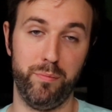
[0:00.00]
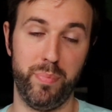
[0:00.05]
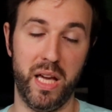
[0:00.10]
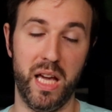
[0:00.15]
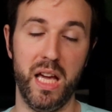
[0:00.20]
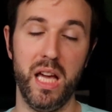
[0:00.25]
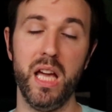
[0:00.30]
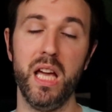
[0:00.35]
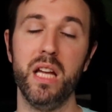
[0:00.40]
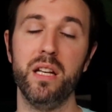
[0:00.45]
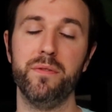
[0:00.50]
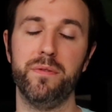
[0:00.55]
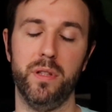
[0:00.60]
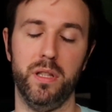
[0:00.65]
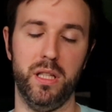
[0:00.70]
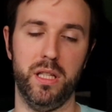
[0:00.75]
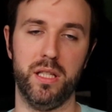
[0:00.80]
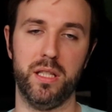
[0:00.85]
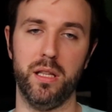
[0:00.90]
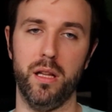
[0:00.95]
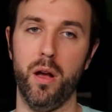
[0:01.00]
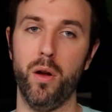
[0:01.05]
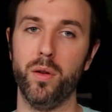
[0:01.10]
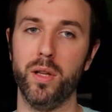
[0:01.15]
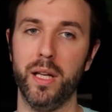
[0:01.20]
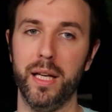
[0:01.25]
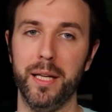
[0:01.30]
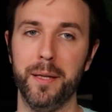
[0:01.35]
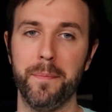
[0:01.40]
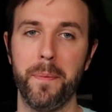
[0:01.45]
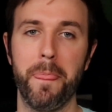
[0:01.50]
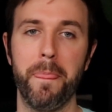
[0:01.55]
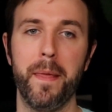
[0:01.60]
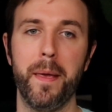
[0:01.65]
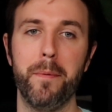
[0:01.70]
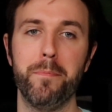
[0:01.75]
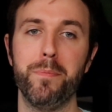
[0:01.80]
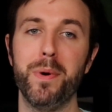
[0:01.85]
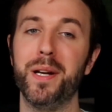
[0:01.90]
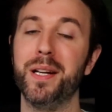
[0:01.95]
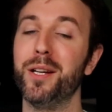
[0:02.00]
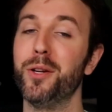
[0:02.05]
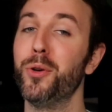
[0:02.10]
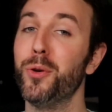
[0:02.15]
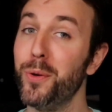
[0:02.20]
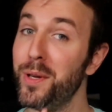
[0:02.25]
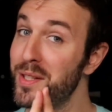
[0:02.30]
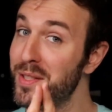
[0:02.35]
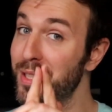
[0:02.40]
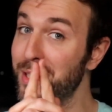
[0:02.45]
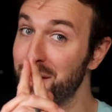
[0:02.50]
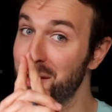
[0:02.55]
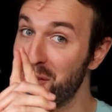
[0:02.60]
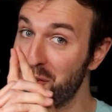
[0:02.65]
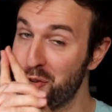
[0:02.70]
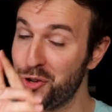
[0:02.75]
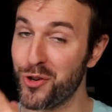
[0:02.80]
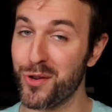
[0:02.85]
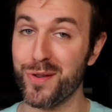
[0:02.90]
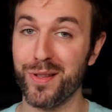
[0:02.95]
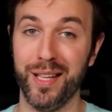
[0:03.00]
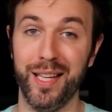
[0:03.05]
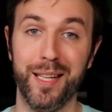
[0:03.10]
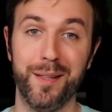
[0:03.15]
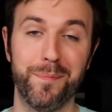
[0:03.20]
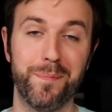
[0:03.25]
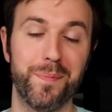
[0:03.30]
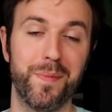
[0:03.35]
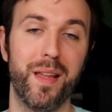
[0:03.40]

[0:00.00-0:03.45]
Painfully slowly, but increasingly surely.